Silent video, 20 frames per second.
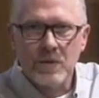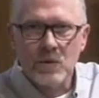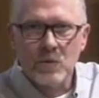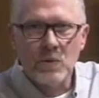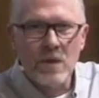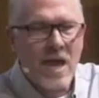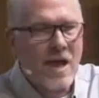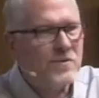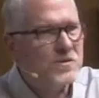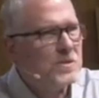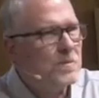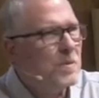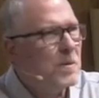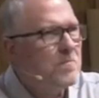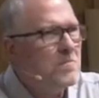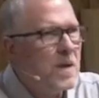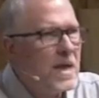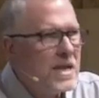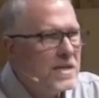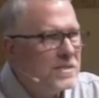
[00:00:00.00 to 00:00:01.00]
We have some
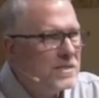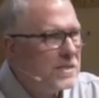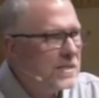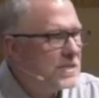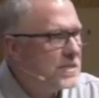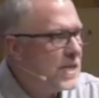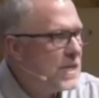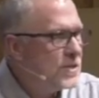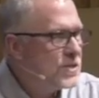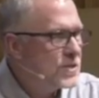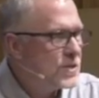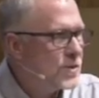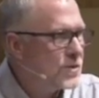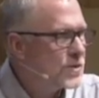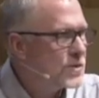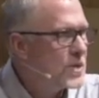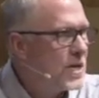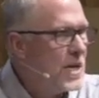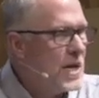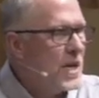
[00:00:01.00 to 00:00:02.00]
amazing
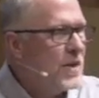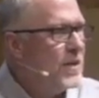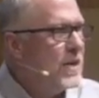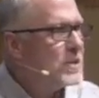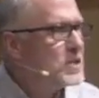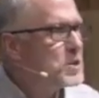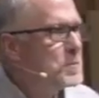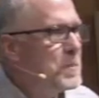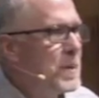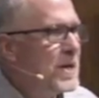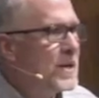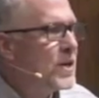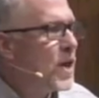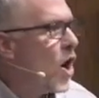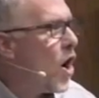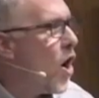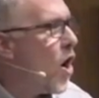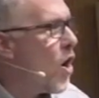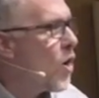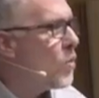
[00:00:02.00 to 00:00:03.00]
teachers that spend
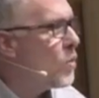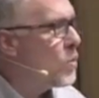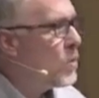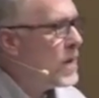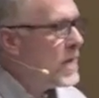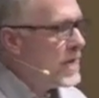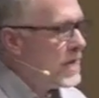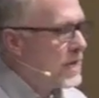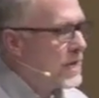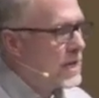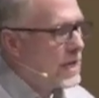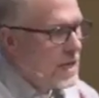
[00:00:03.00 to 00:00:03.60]
all week